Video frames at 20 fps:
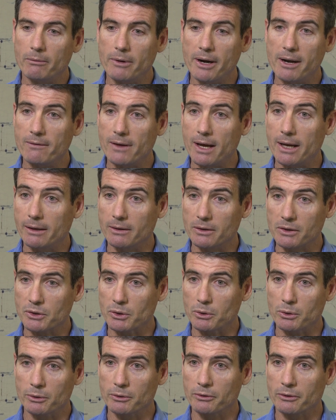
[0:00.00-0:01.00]
renovating the
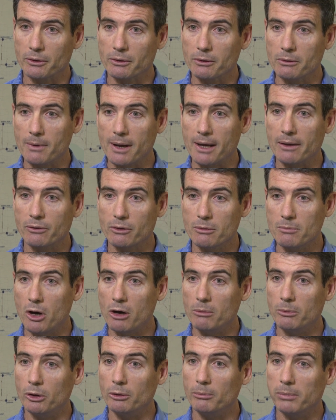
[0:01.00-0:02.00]
soil through, uh, through
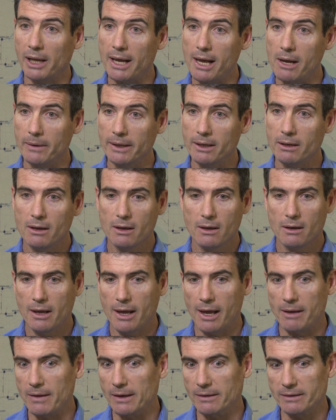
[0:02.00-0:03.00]
moldboard ploughing
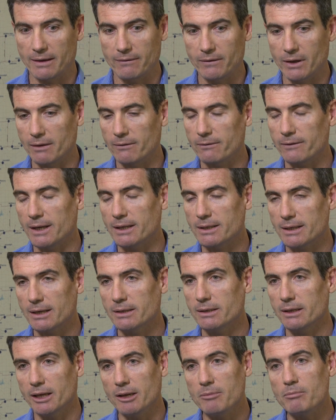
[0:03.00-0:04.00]
and that's having a
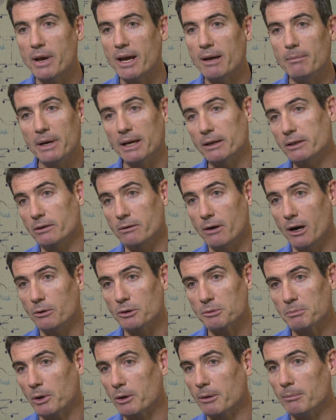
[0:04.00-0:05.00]
fantastic impact back to
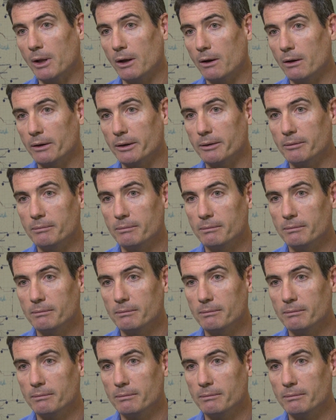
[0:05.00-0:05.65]
growers' bottom line.